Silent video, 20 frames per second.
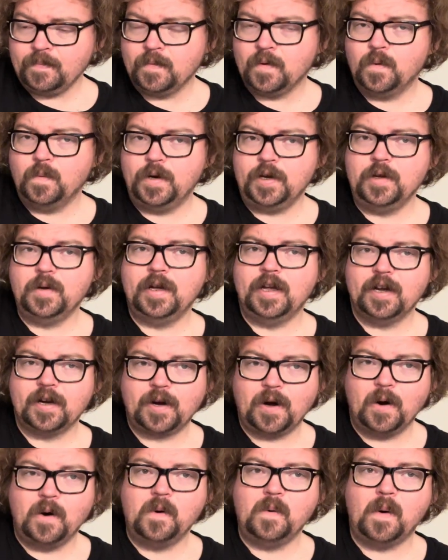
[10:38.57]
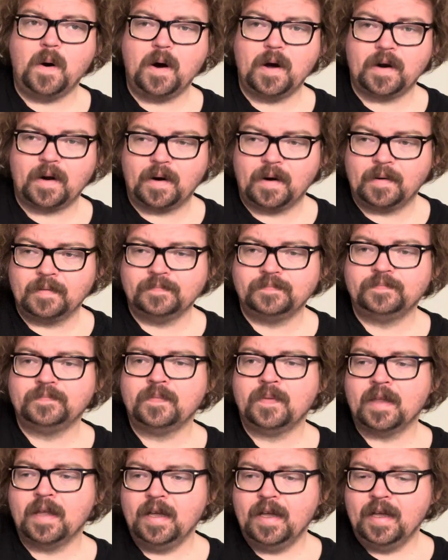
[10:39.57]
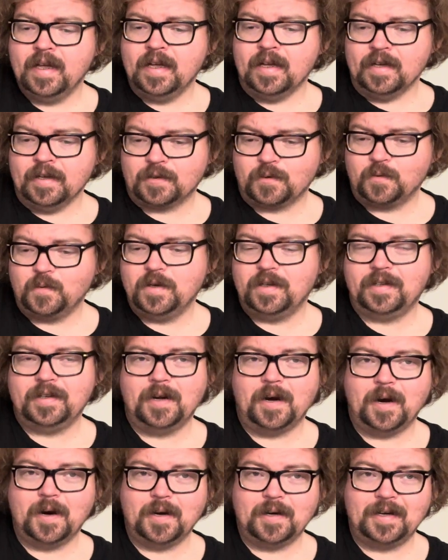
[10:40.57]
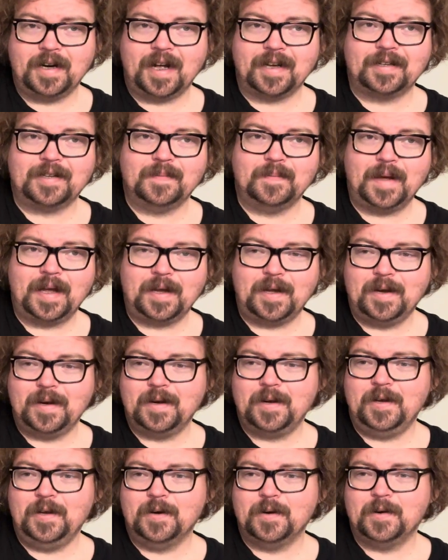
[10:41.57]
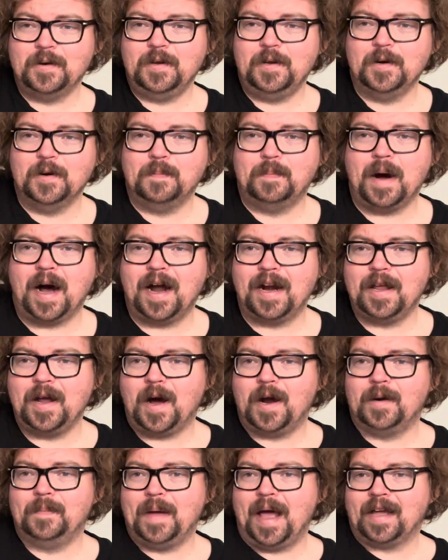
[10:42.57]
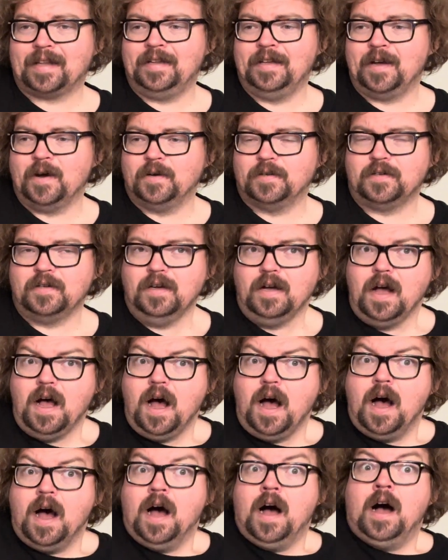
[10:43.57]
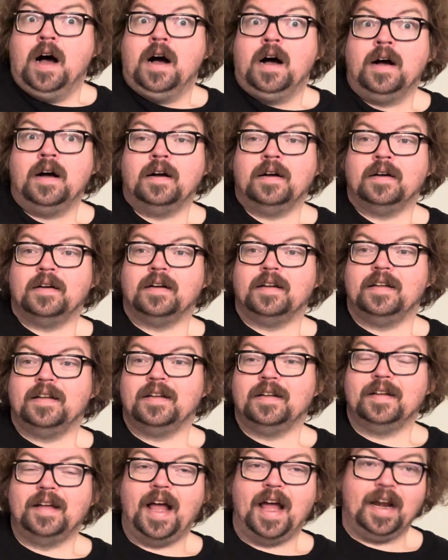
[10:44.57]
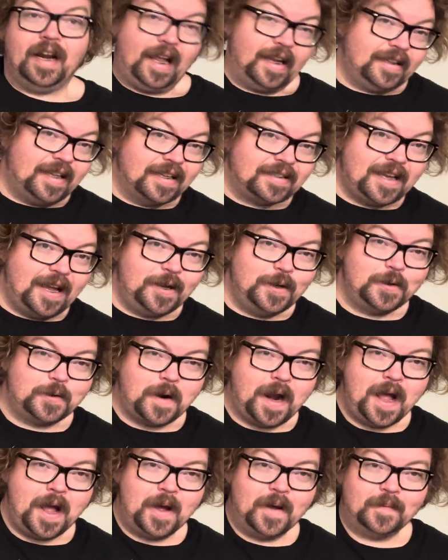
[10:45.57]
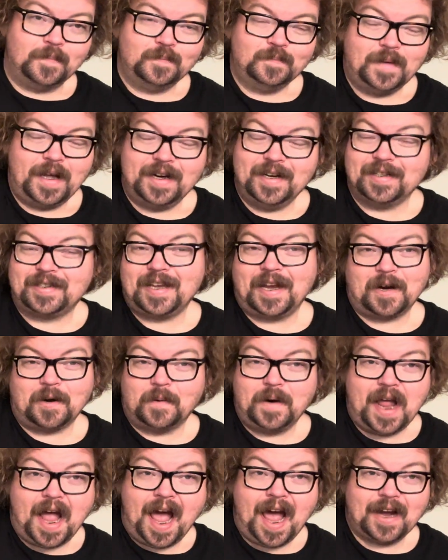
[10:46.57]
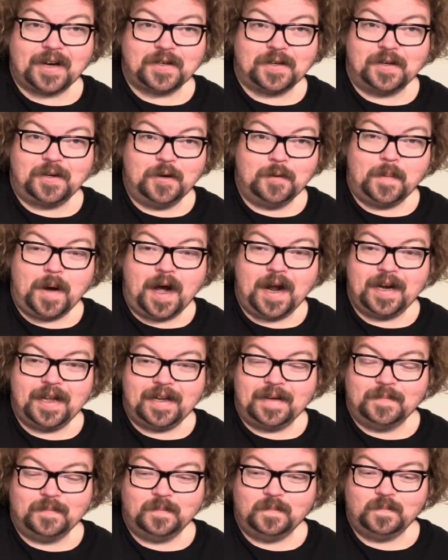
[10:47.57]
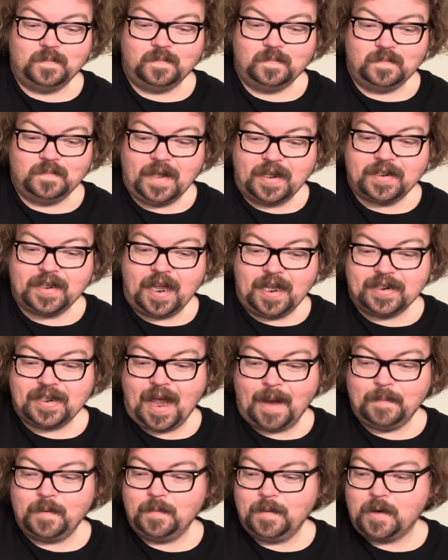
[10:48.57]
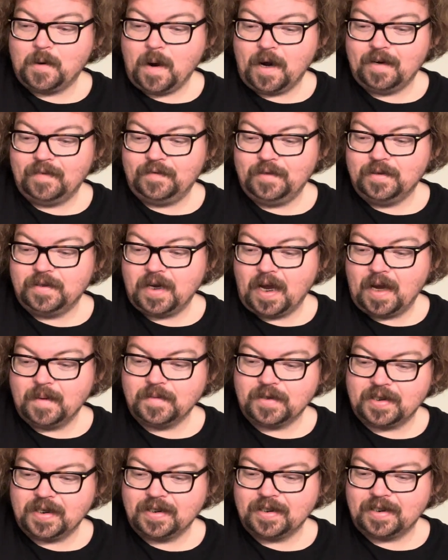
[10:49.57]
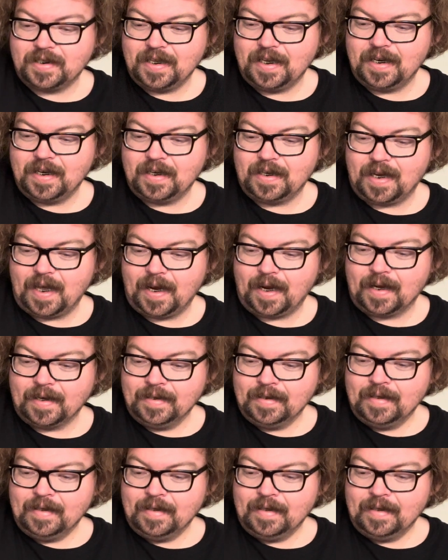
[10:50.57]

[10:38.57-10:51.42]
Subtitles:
when you hit cold water, it's really hard not to make your body automatically goes, and like that's how you drown. And it's like a reaction. Your body, it's happened to me quite a few times since then. And like,